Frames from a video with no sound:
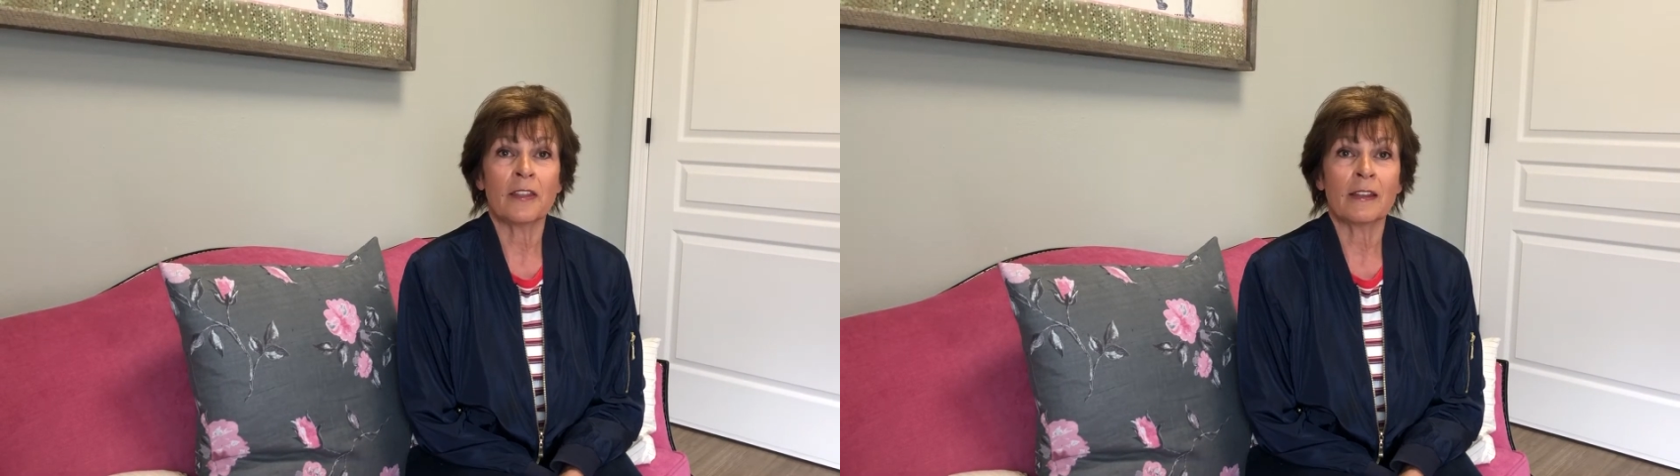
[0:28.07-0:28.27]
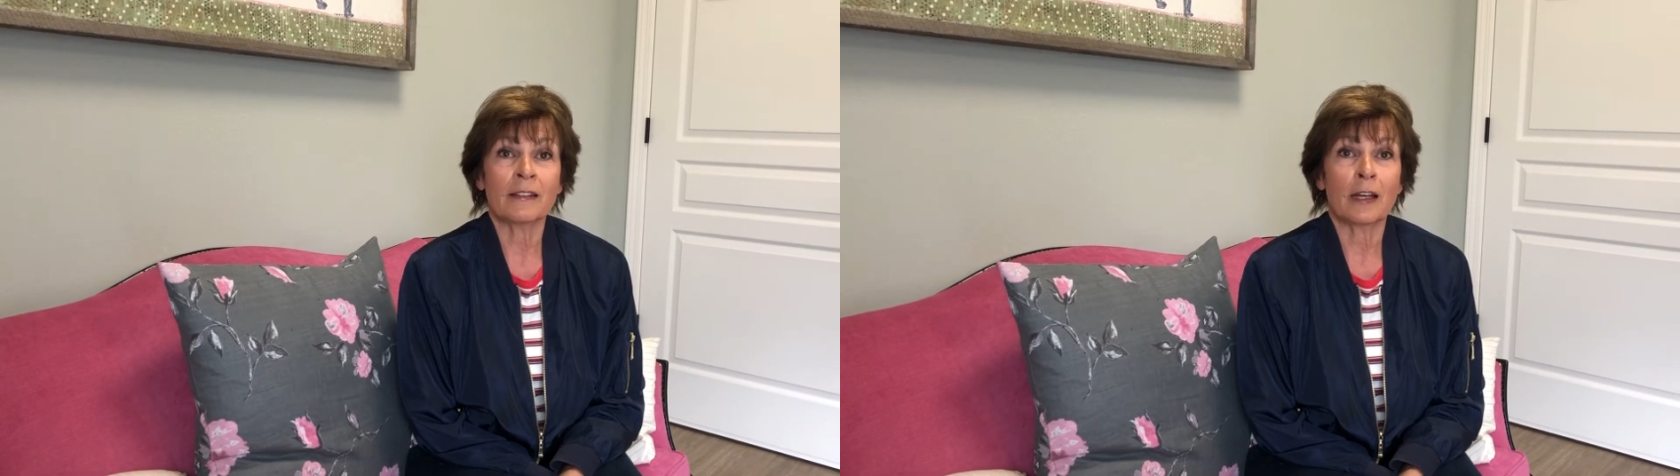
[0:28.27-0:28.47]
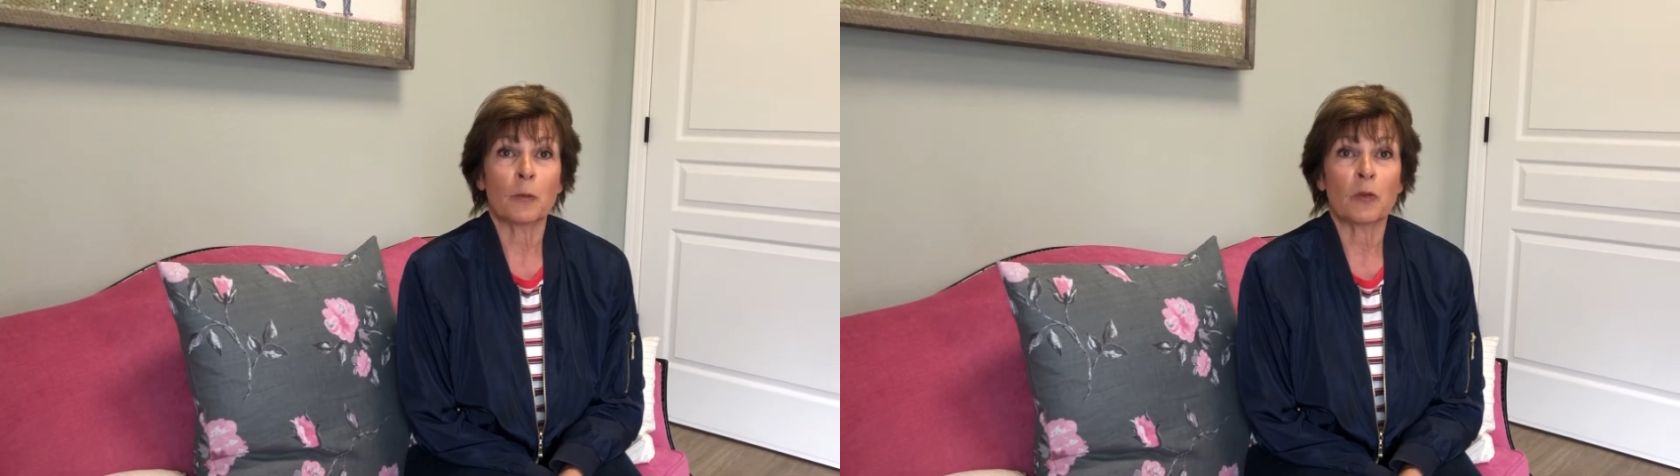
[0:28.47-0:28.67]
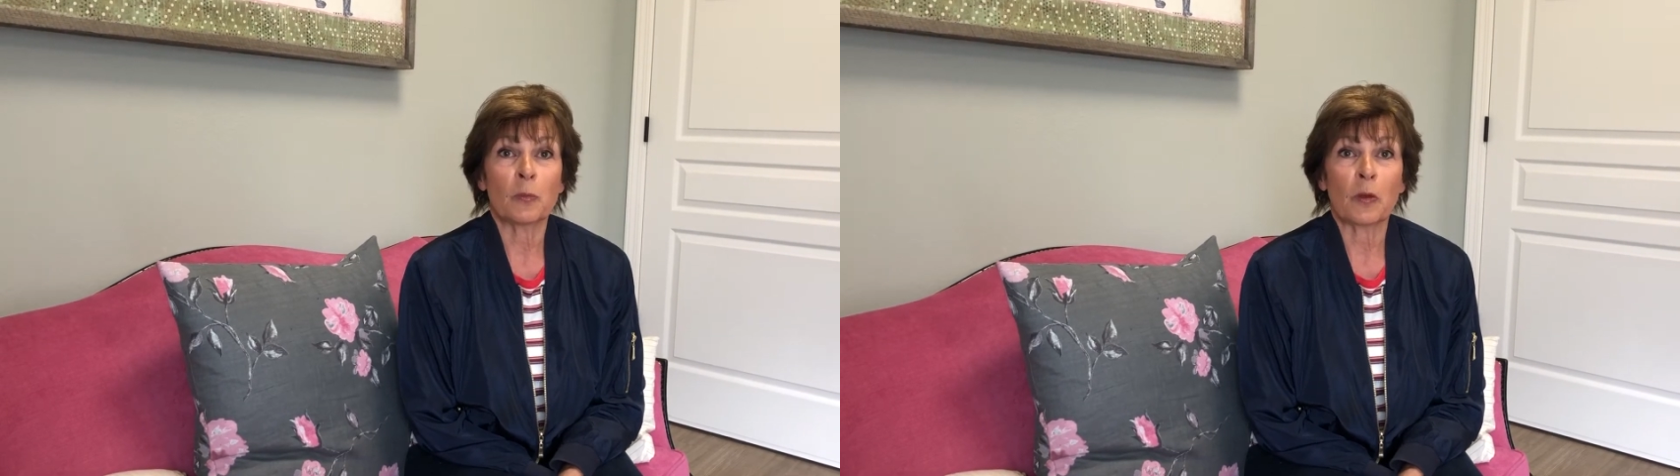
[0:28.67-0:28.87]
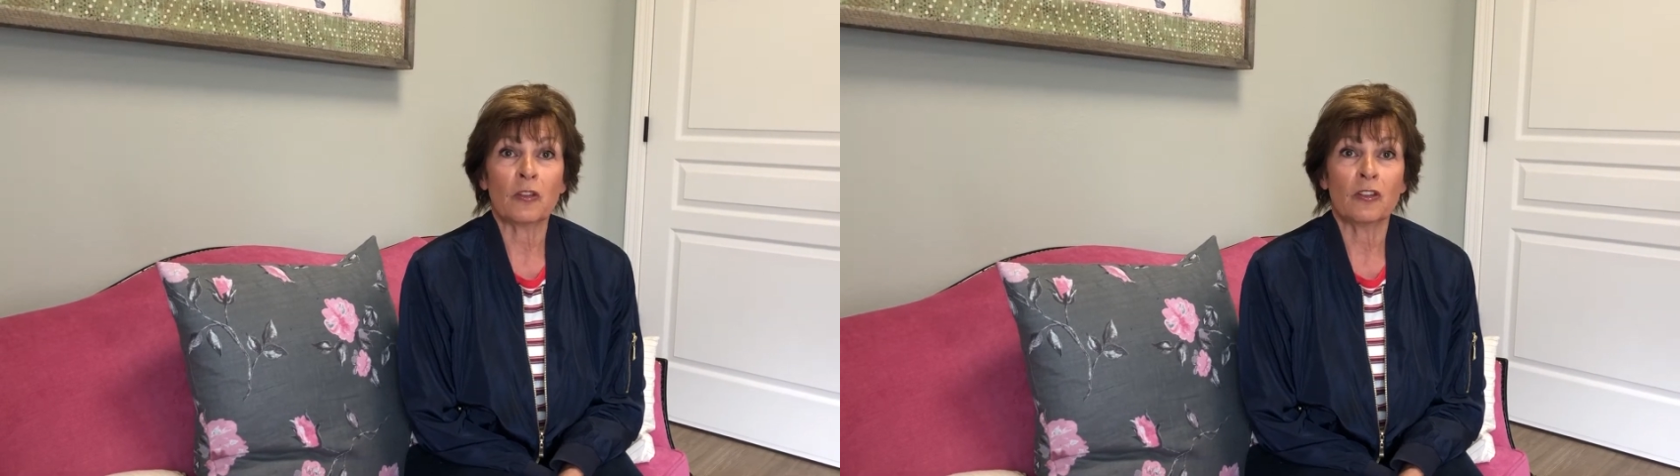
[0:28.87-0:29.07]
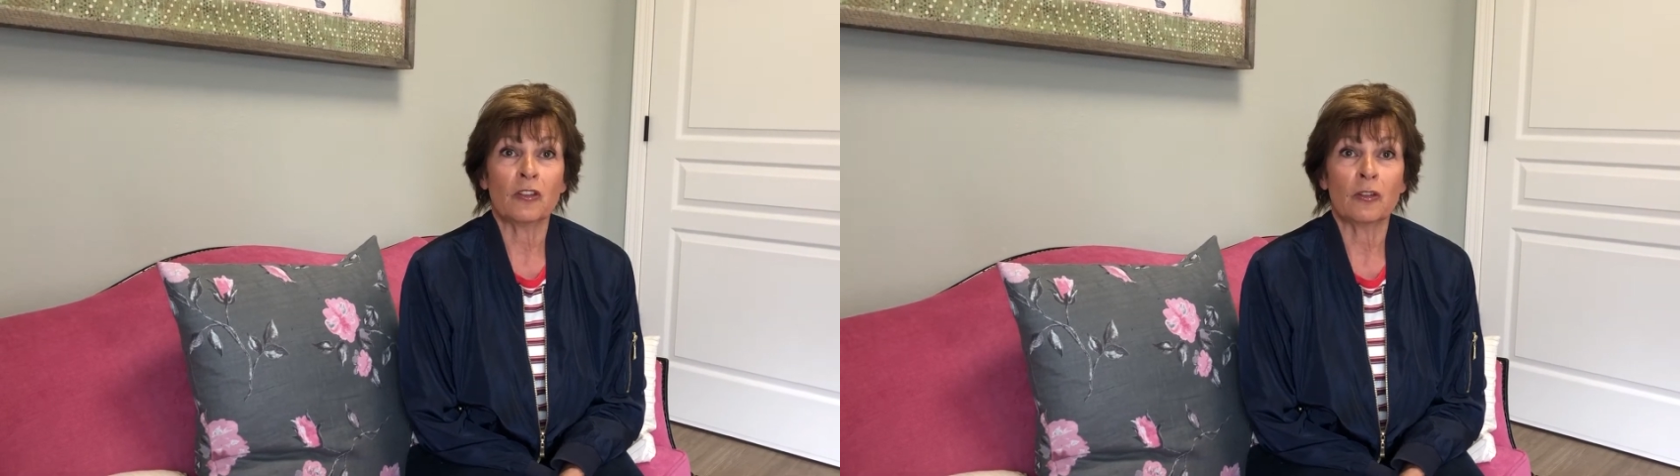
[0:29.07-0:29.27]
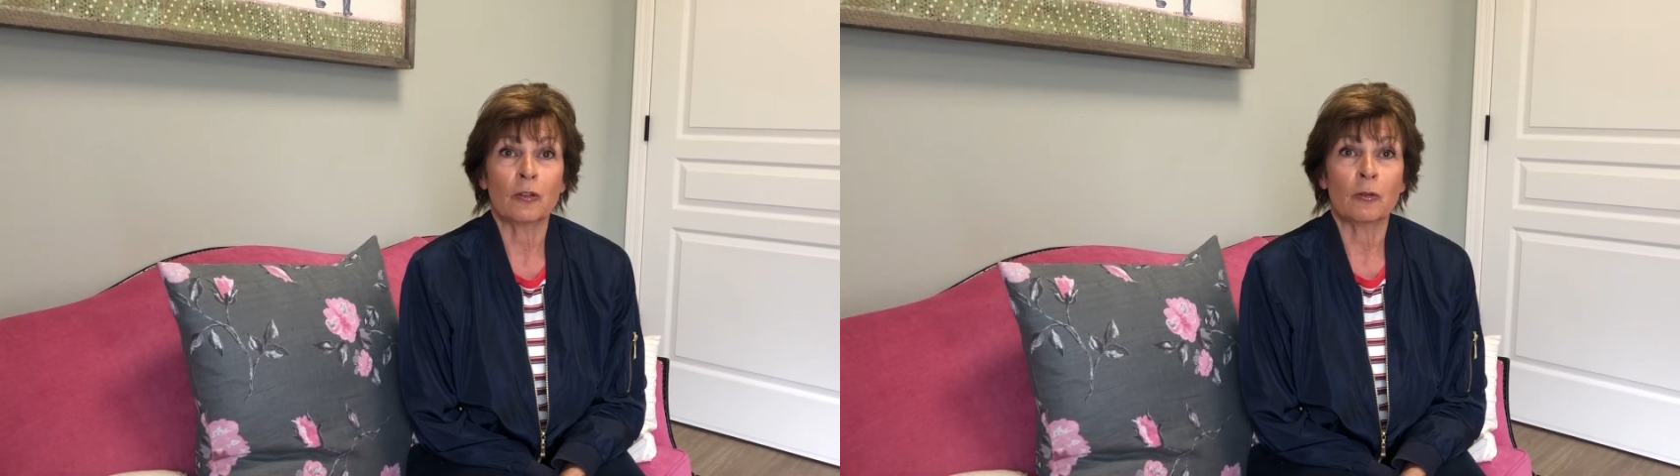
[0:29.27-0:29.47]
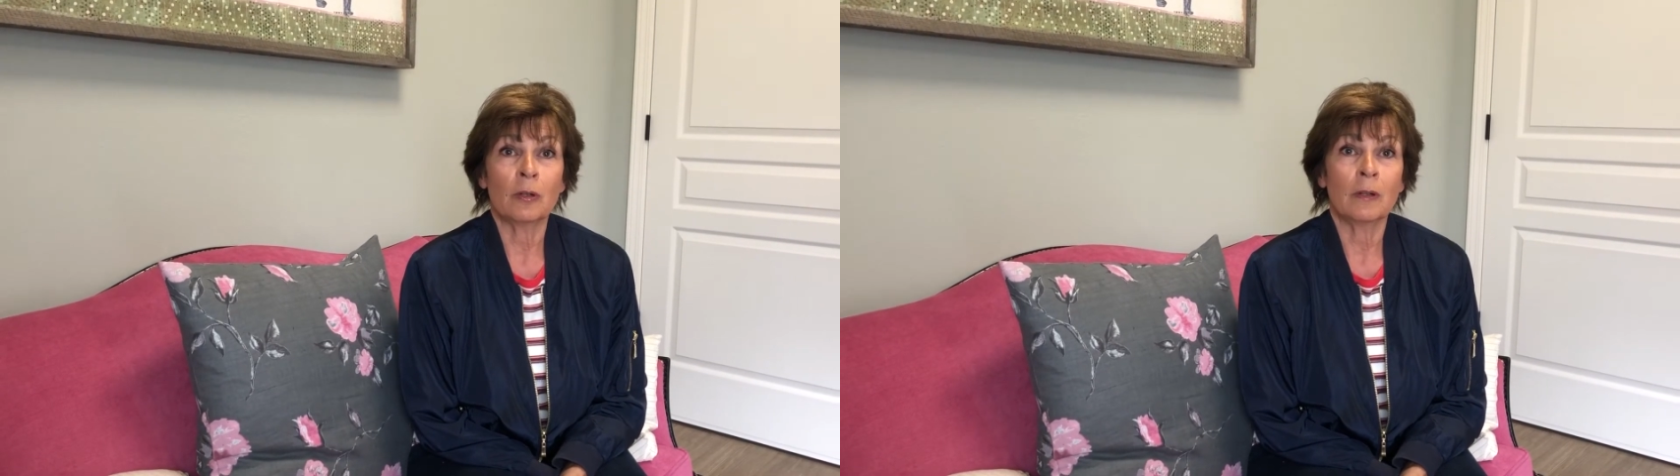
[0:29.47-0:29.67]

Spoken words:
things that I was supposed to do